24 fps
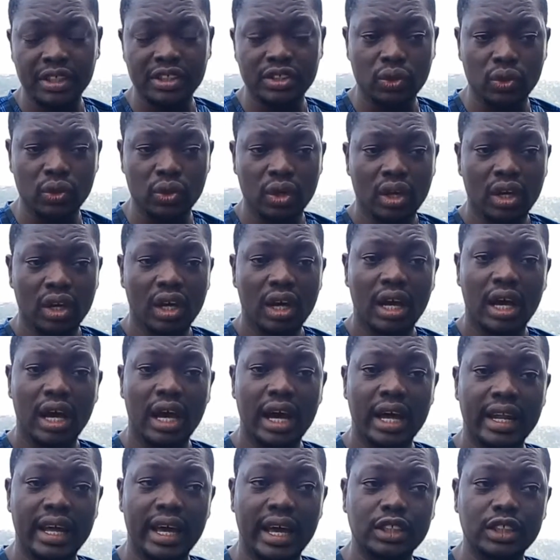So,
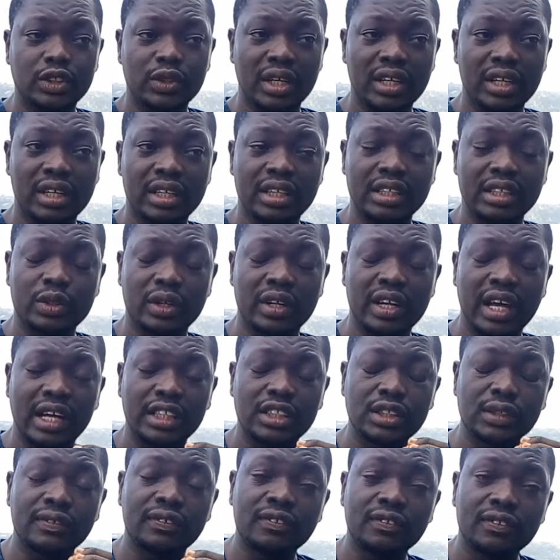and I actually literally had
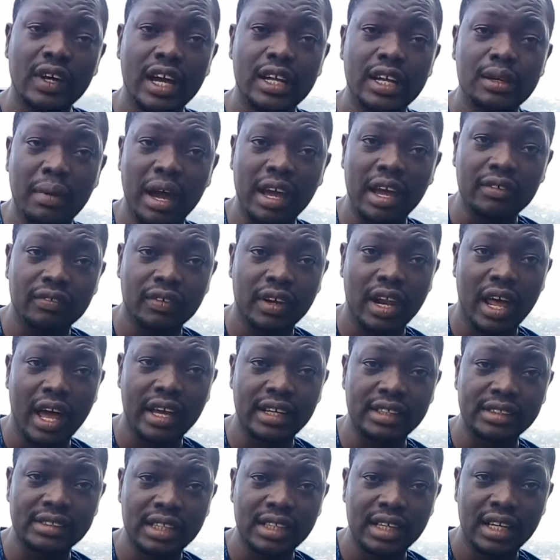to find my
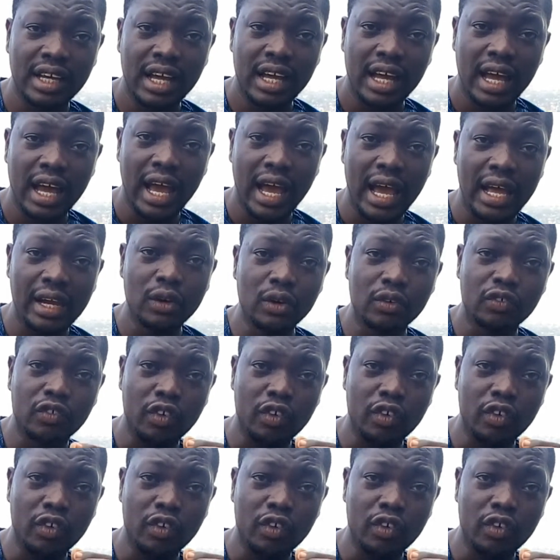flight. I look